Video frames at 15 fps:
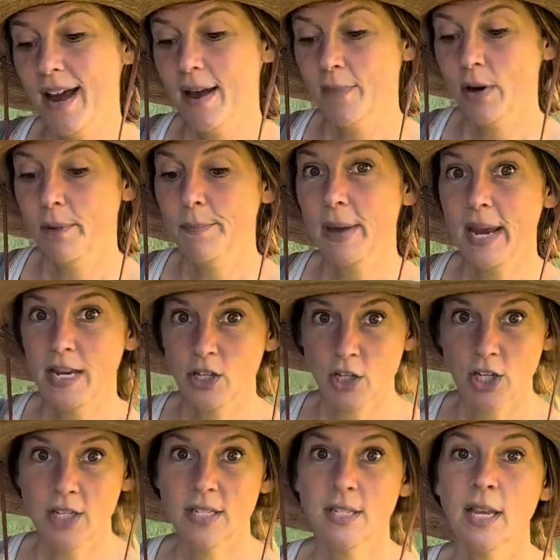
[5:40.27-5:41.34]

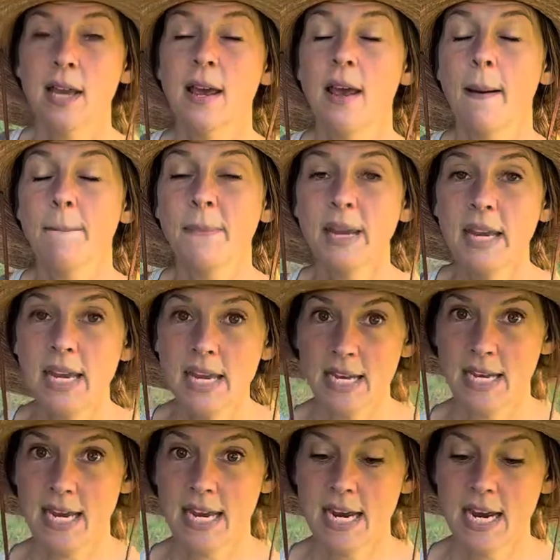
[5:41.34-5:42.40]
herbaceous
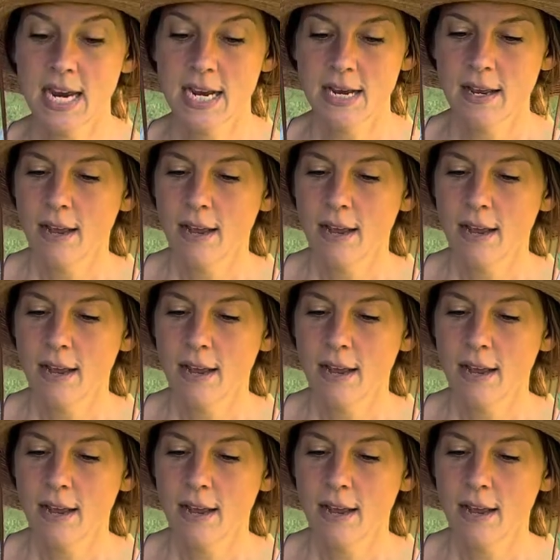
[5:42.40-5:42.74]
peony,